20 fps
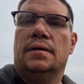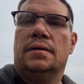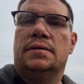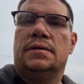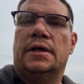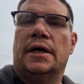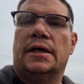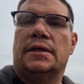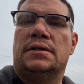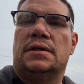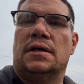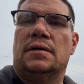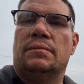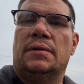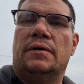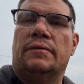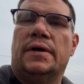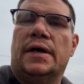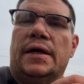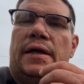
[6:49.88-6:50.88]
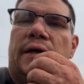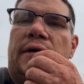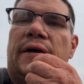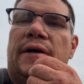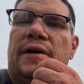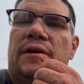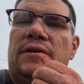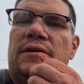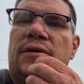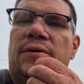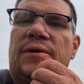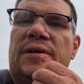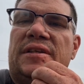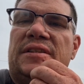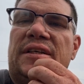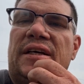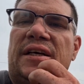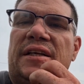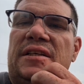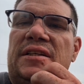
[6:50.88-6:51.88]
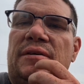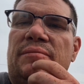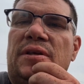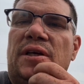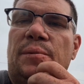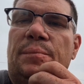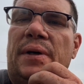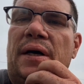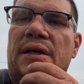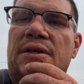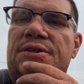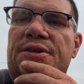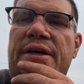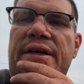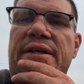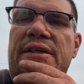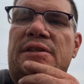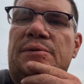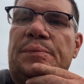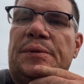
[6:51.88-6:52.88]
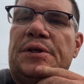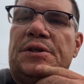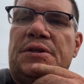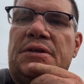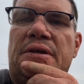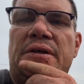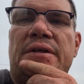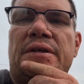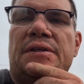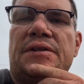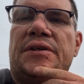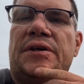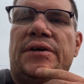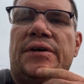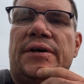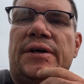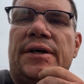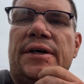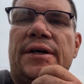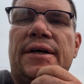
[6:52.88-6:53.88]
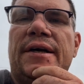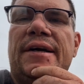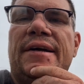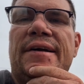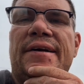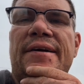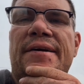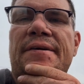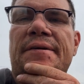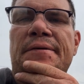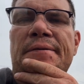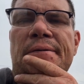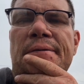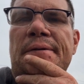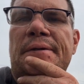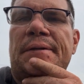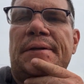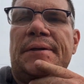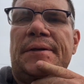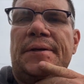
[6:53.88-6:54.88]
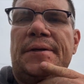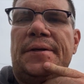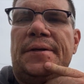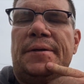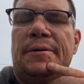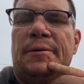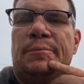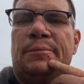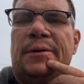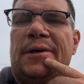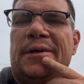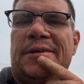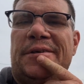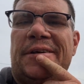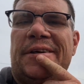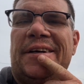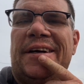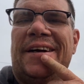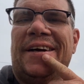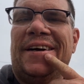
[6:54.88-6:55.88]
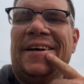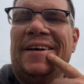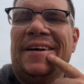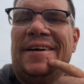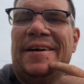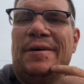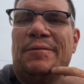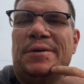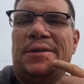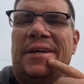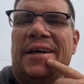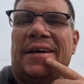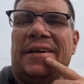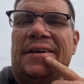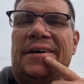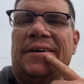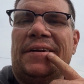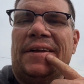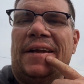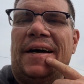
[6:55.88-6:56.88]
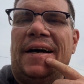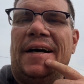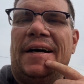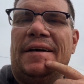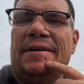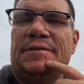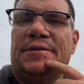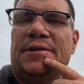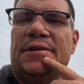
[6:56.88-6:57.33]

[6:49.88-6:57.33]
texting me right now. I don't know what he said. Something about transmission on his car. I'm not sure. Wish I could go live.